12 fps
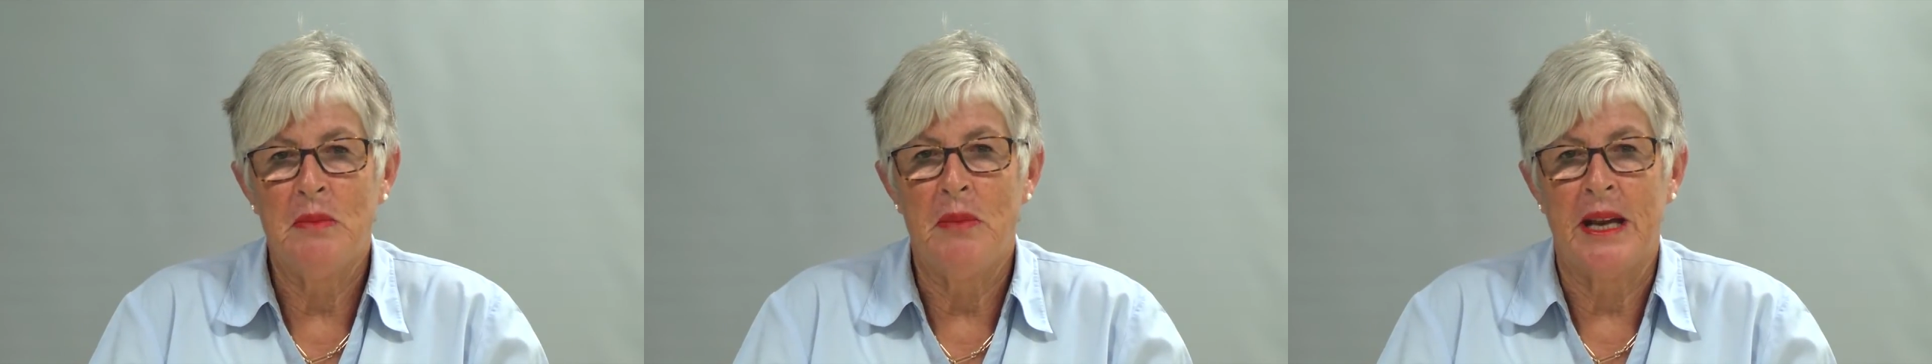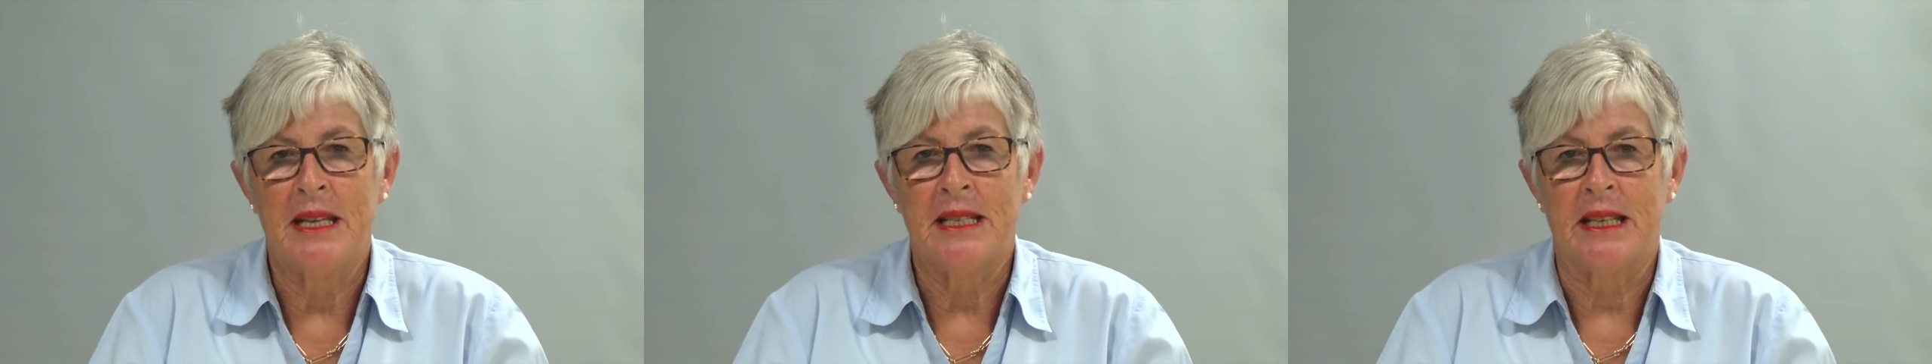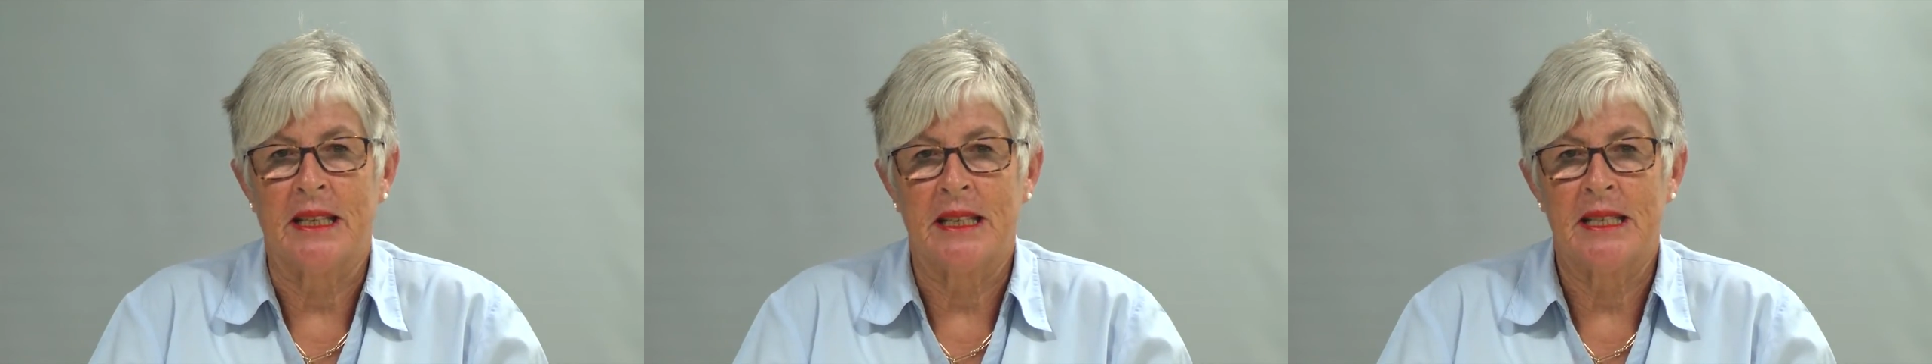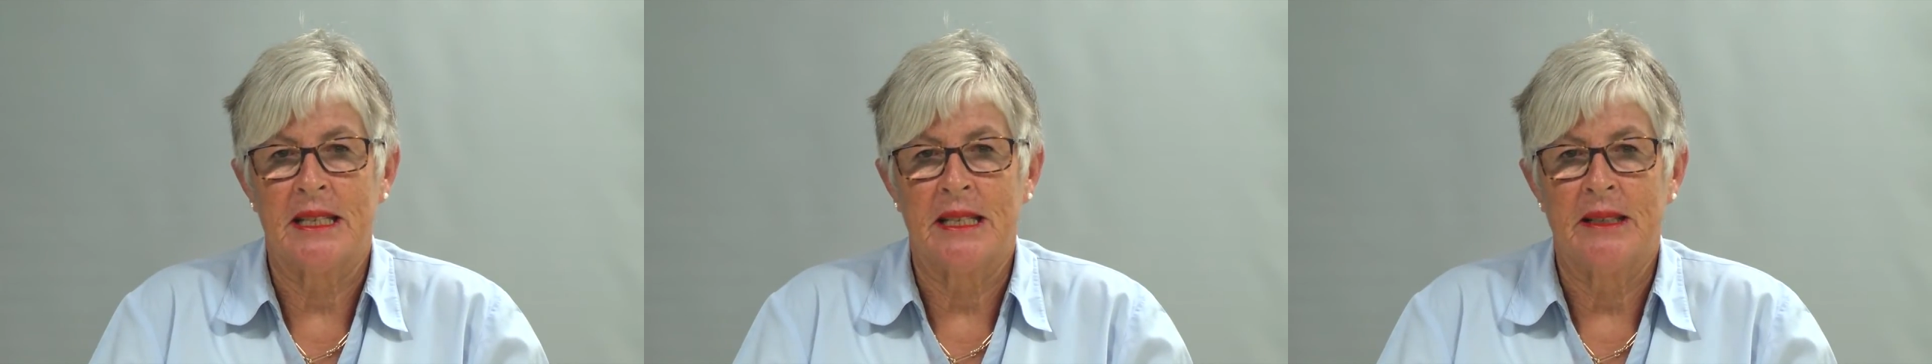
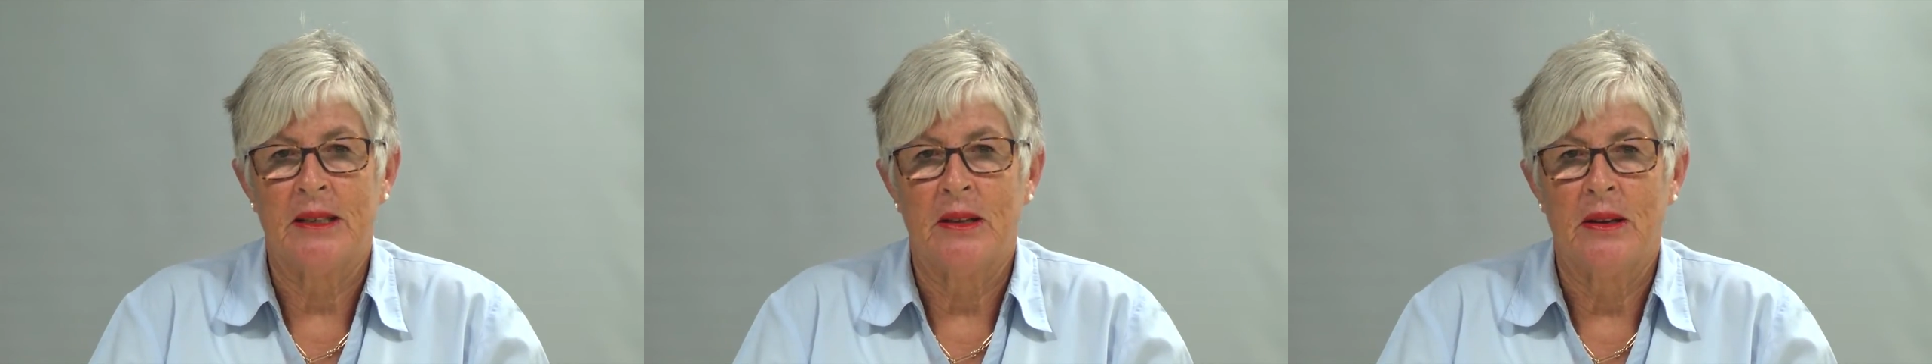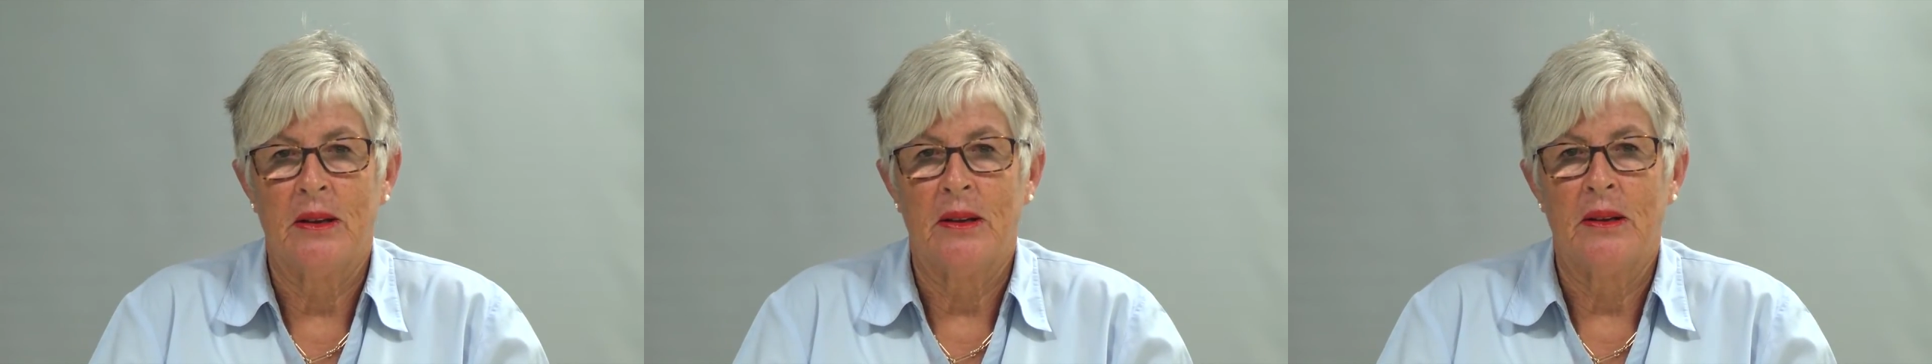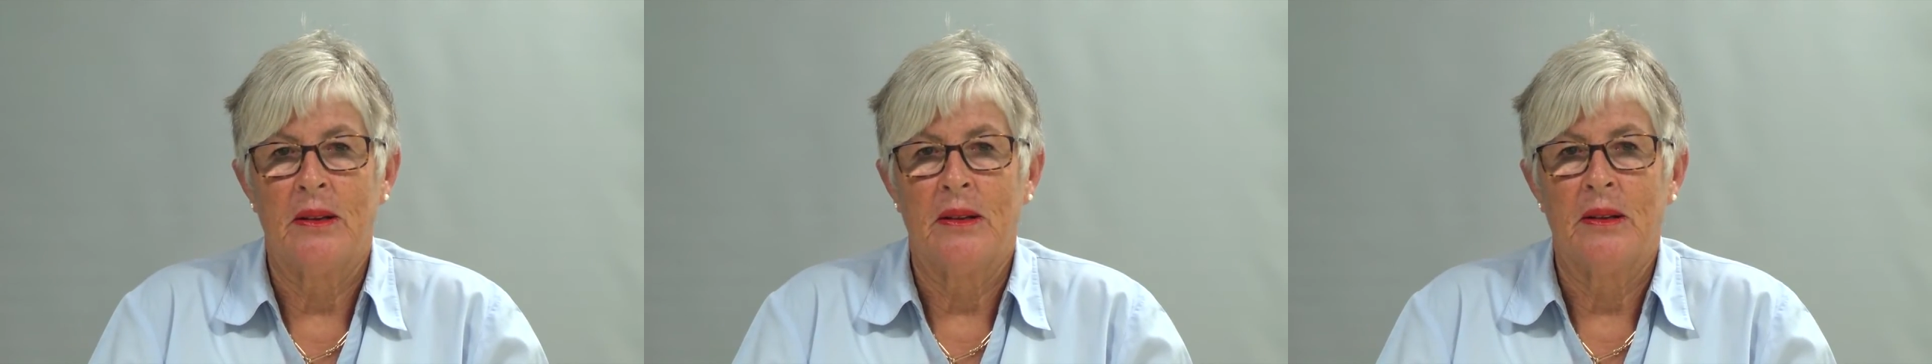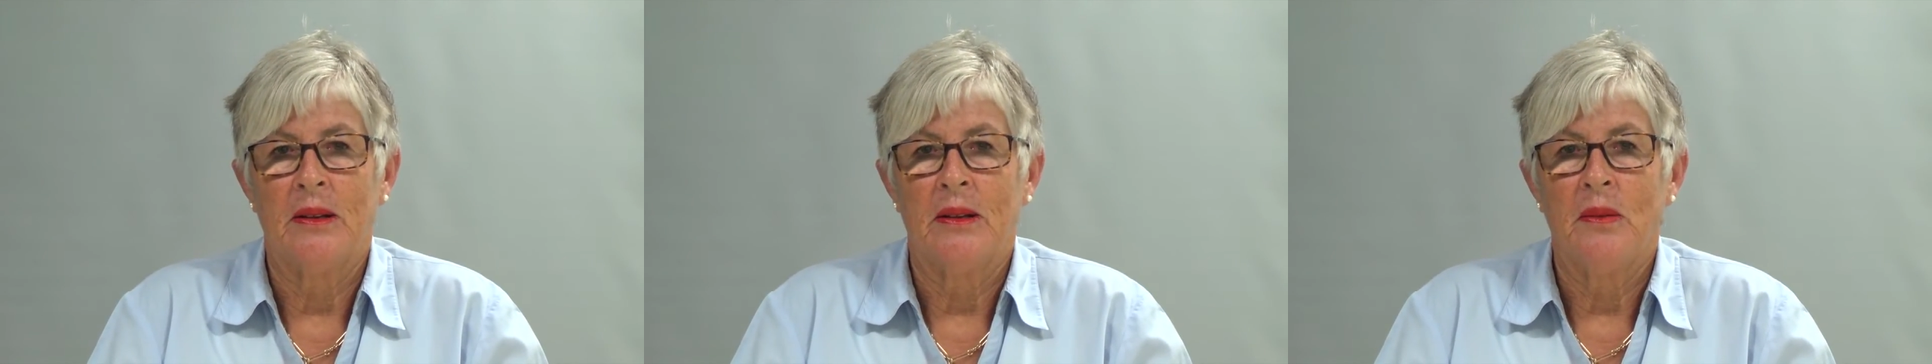basics.
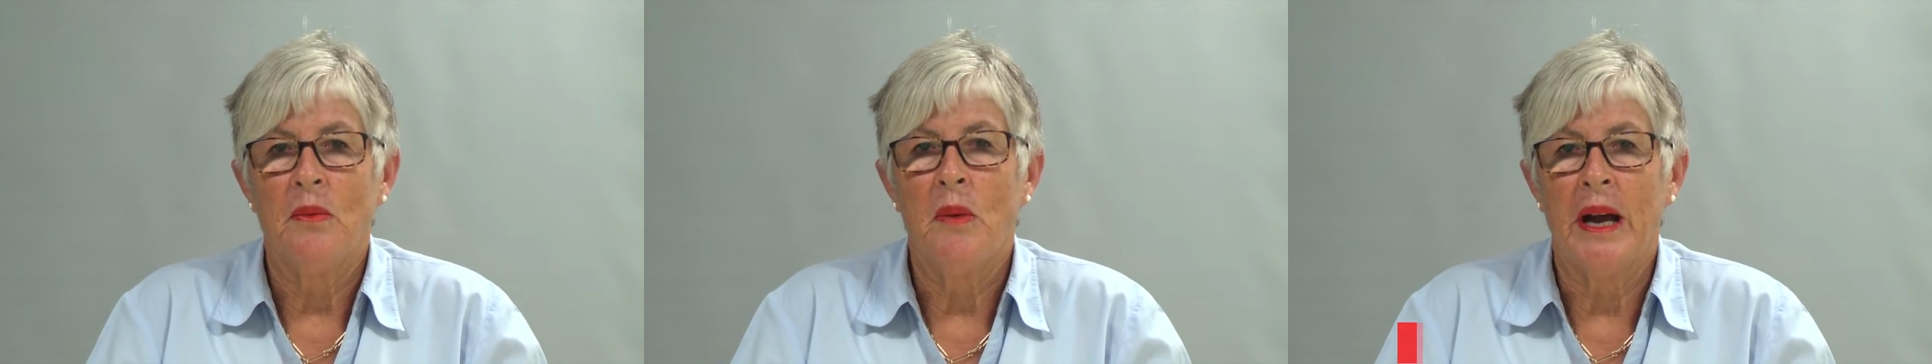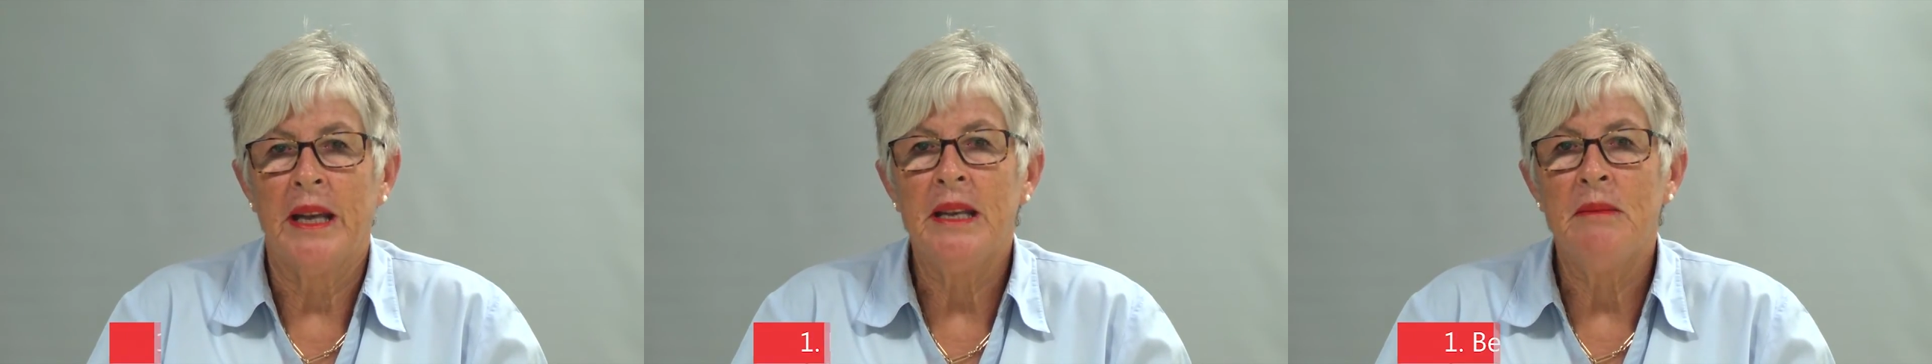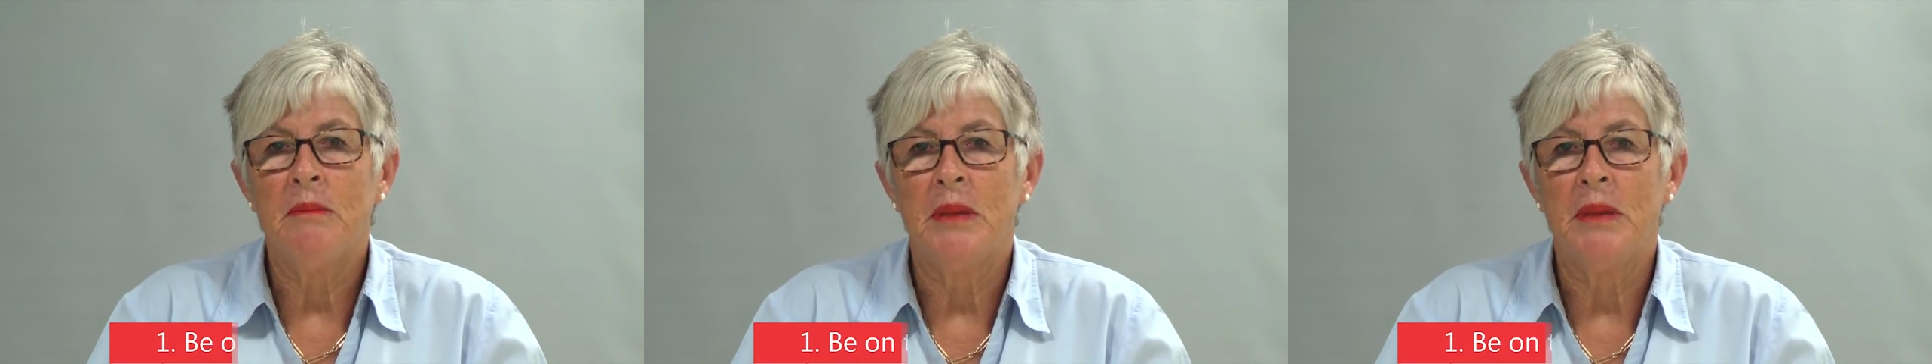One,